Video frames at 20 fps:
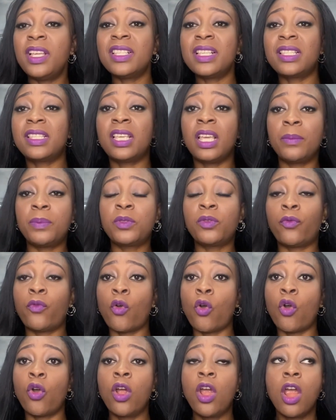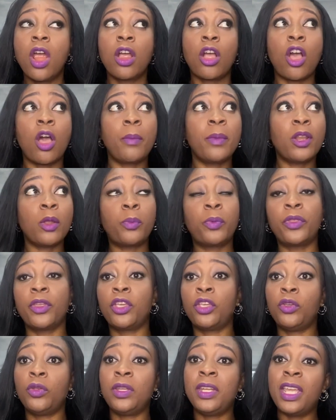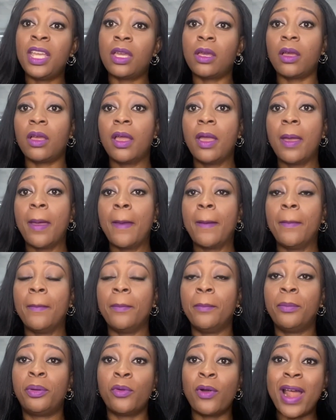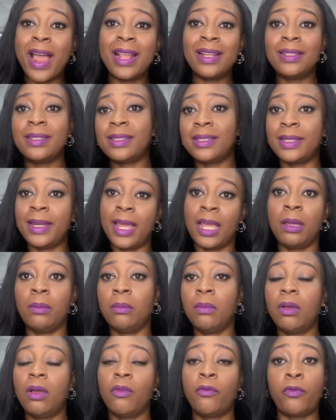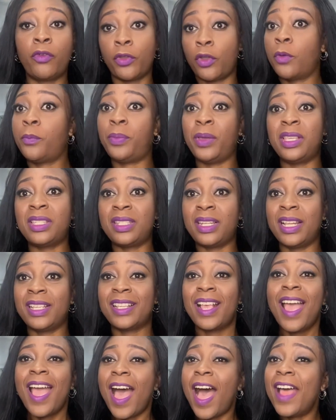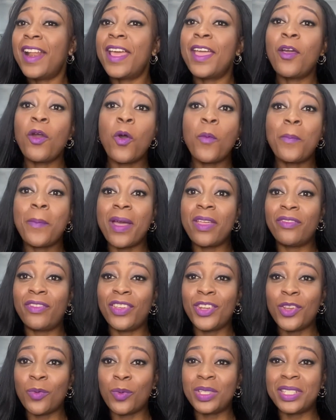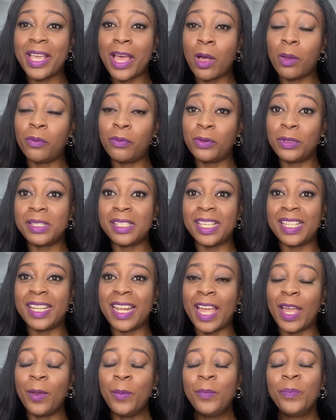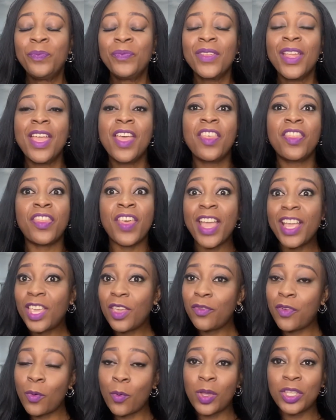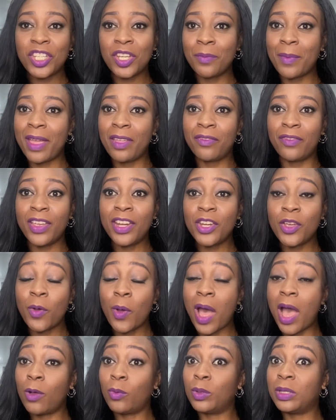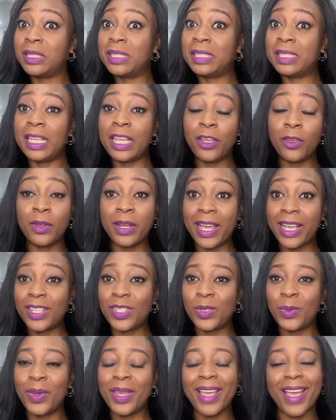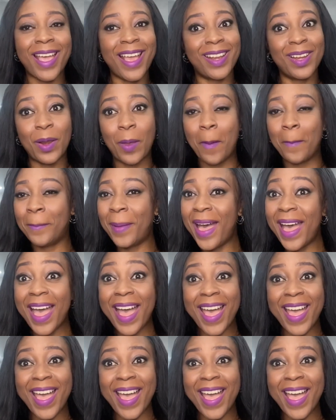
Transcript: are tips for coming up with a unique brand name for your business and i hope my video was helpful today thank you for watching my video i will see you next week and bye